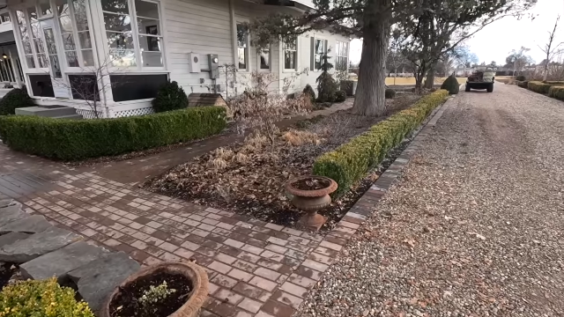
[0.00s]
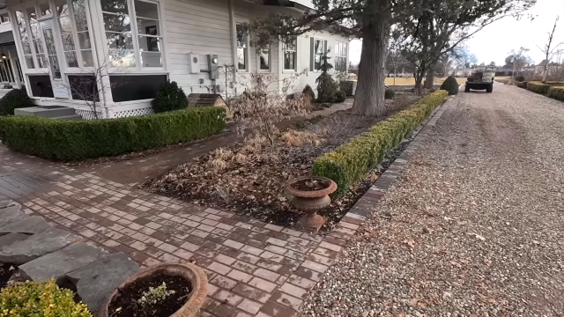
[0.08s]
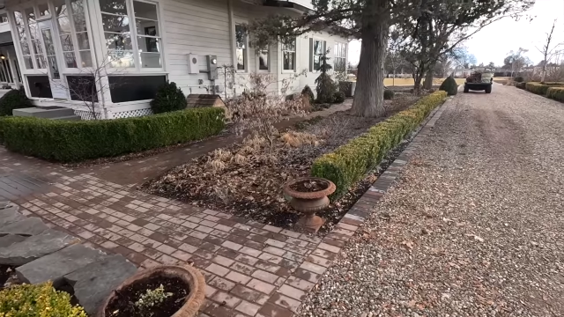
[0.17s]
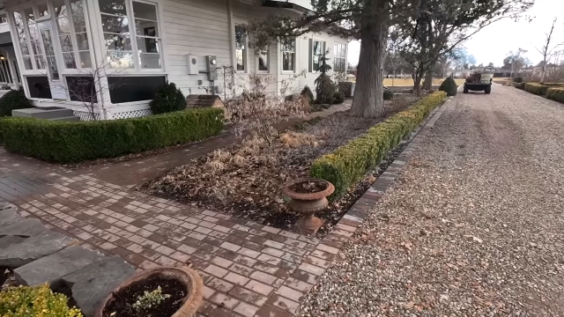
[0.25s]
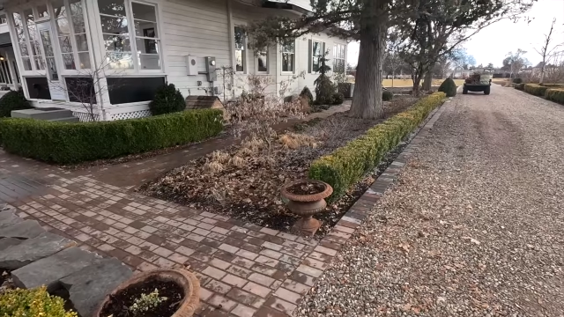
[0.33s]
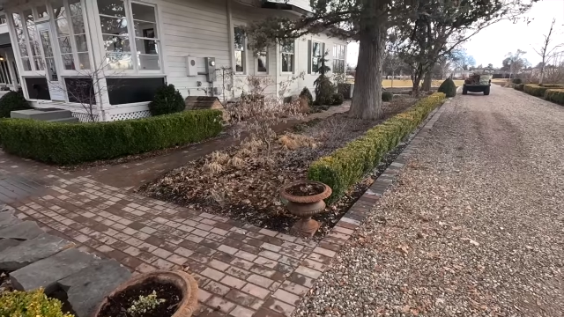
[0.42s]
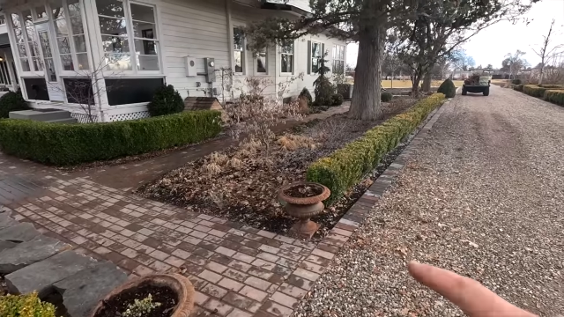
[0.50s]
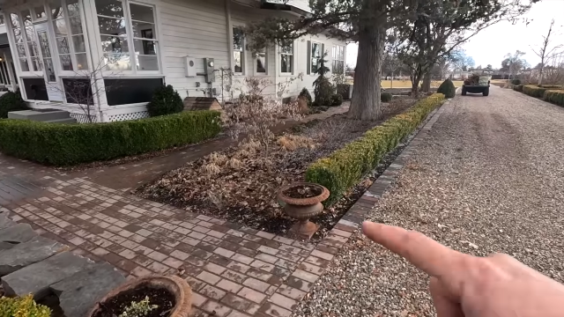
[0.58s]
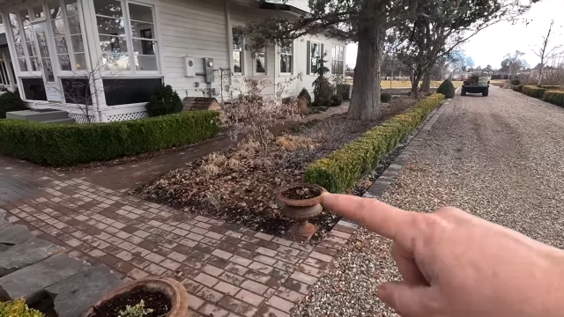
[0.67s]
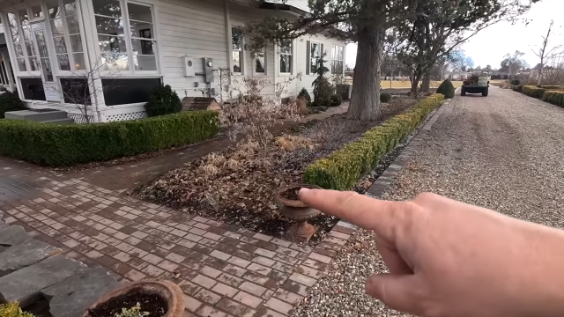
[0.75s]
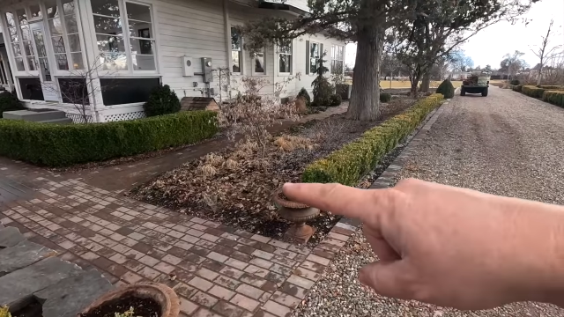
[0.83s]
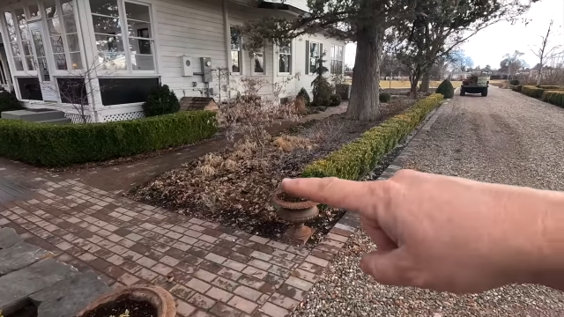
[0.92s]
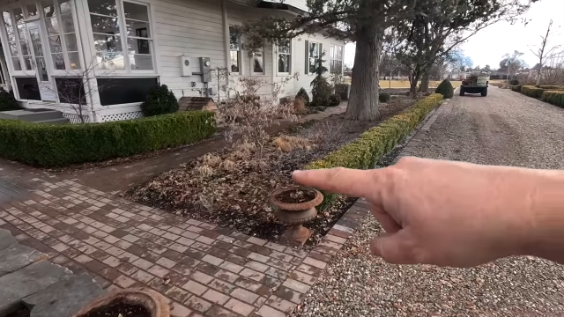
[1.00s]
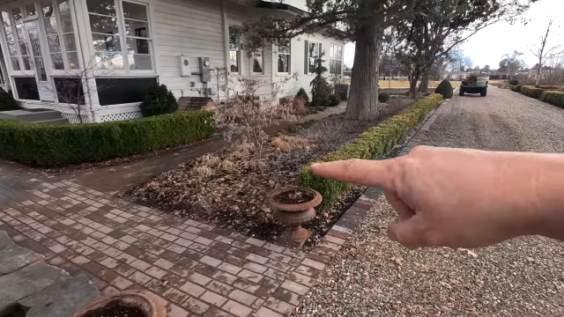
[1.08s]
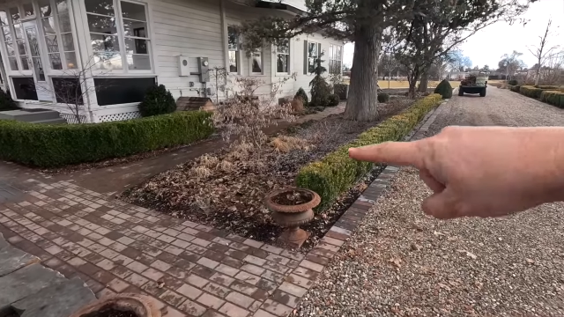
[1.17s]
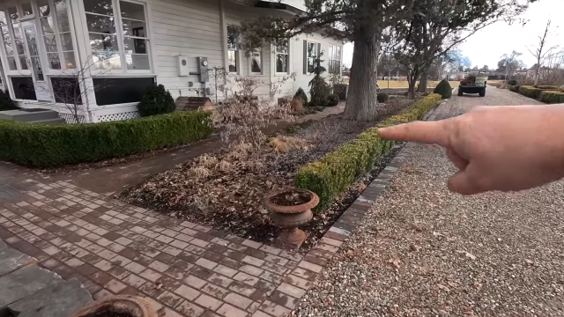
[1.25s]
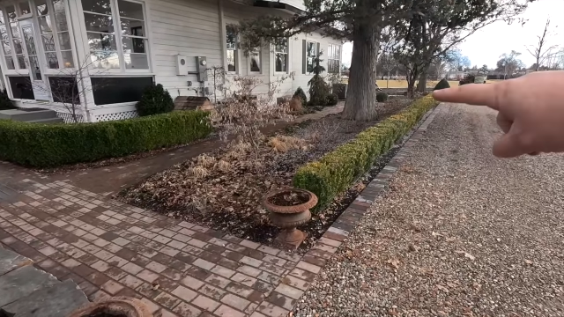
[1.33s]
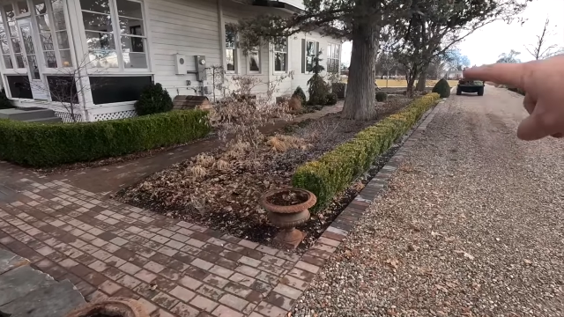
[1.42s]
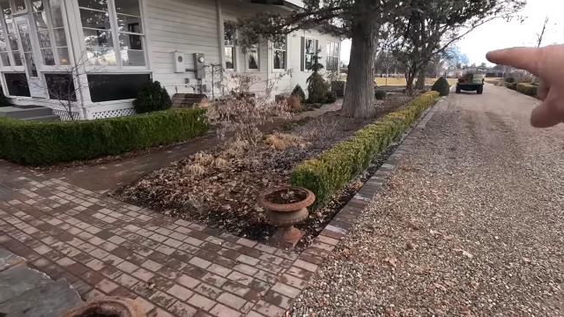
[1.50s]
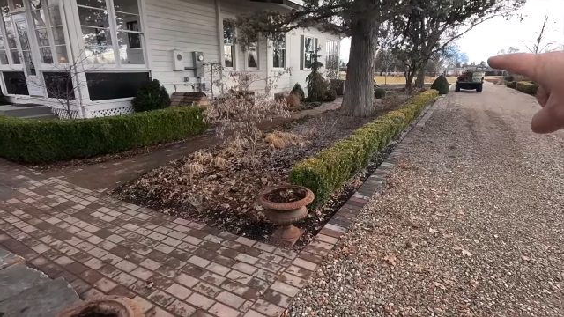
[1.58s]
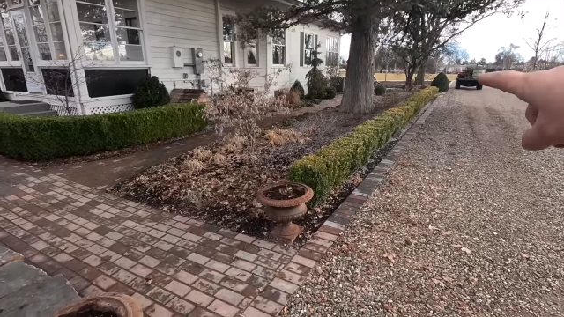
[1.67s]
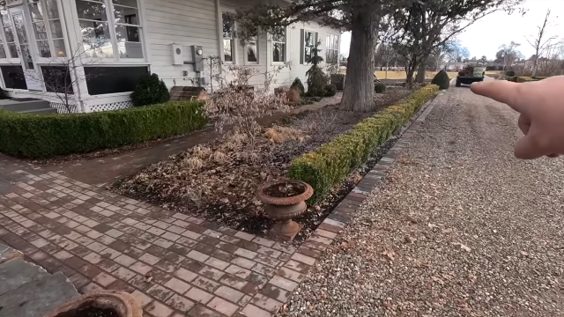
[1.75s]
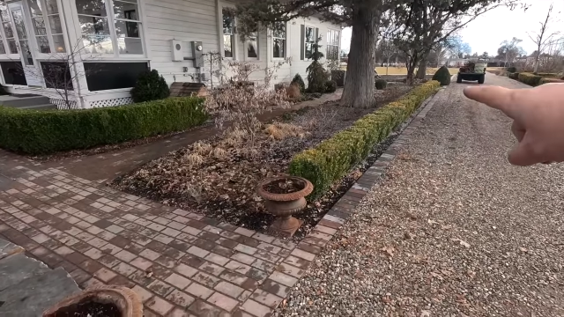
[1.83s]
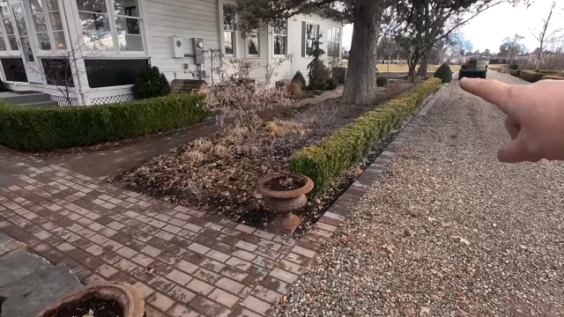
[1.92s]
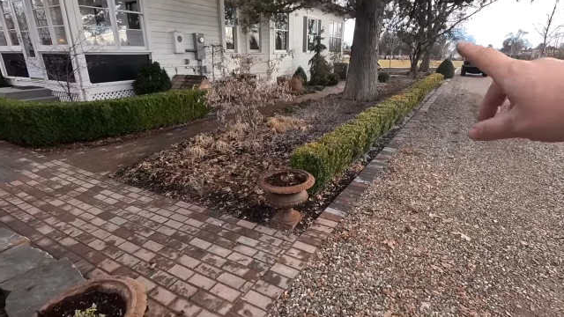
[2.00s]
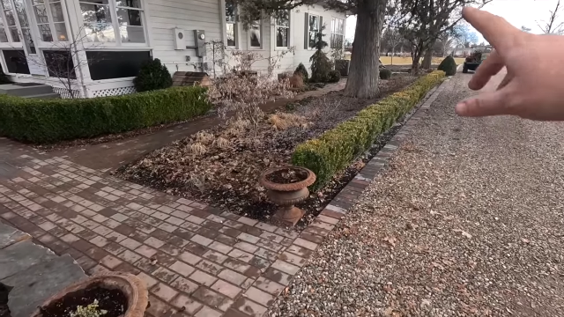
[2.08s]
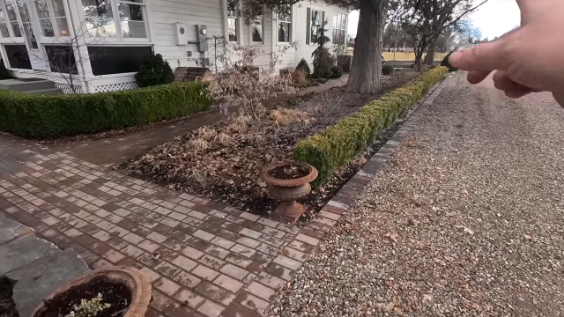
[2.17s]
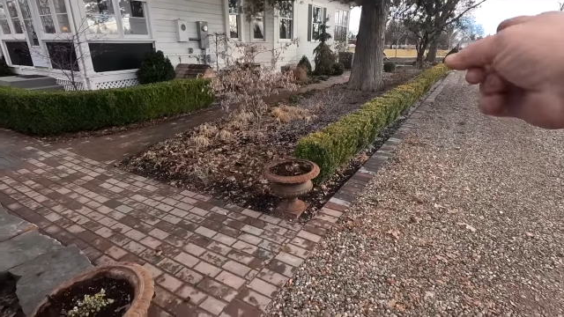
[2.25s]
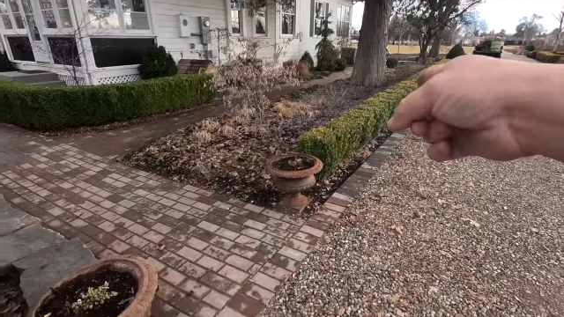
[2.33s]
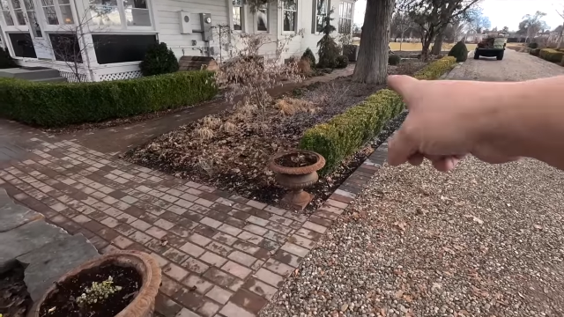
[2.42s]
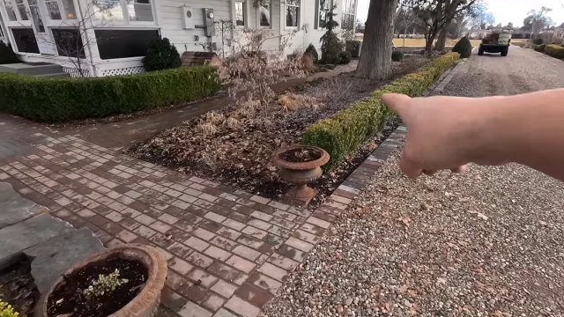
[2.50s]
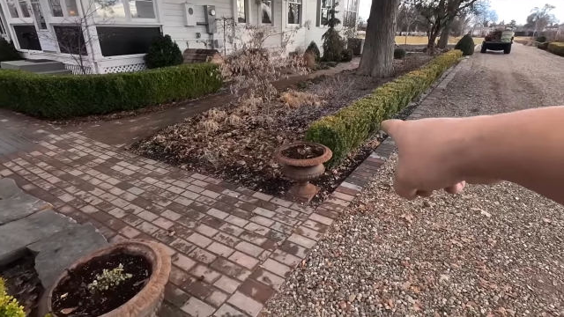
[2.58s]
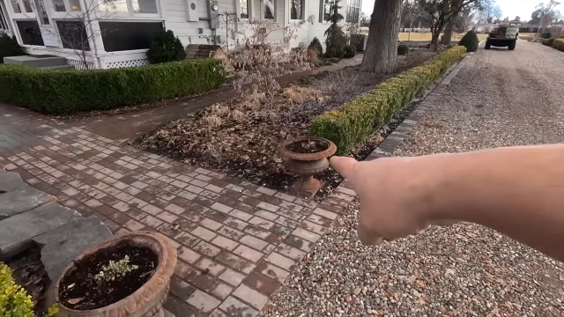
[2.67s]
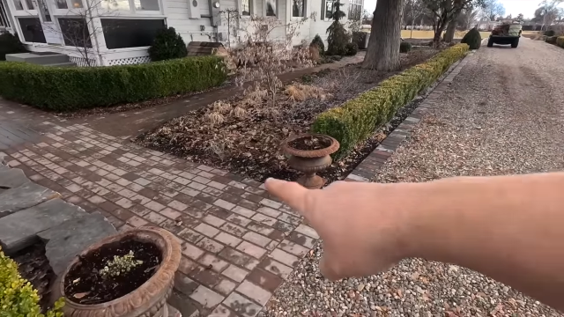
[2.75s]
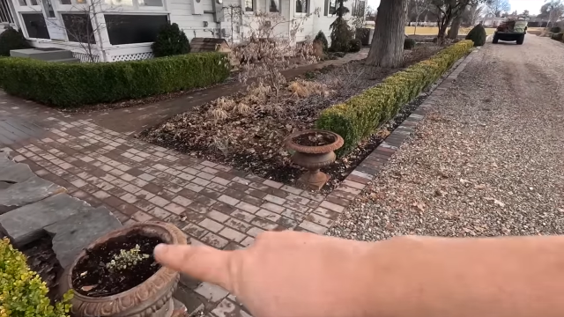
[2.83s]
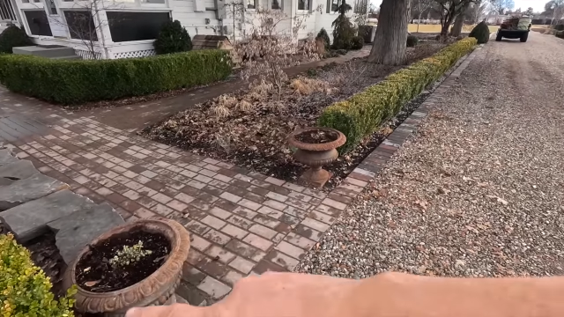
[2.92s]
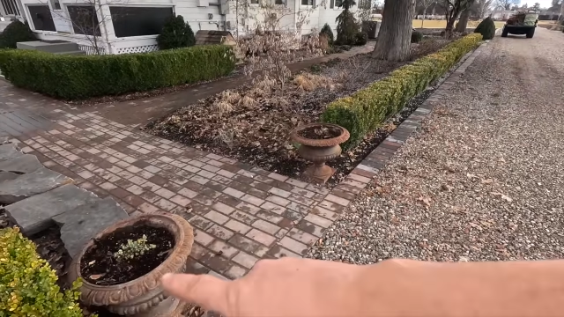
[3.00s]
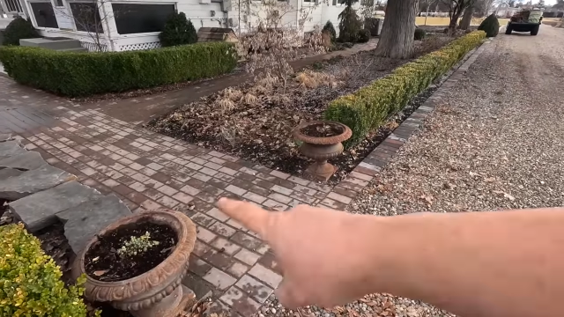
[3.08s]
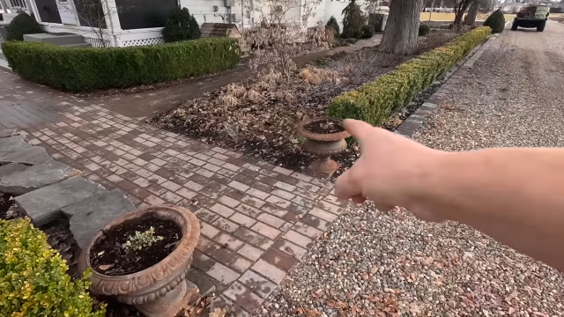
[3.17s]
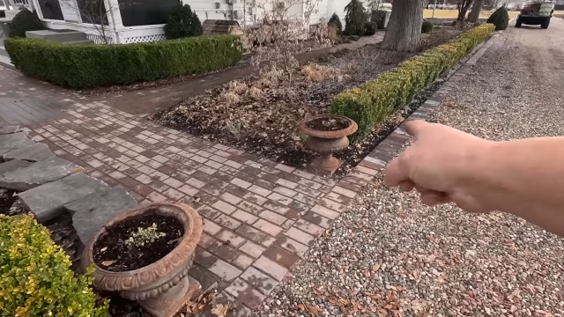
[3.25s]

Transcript: [unreadable: no face in view]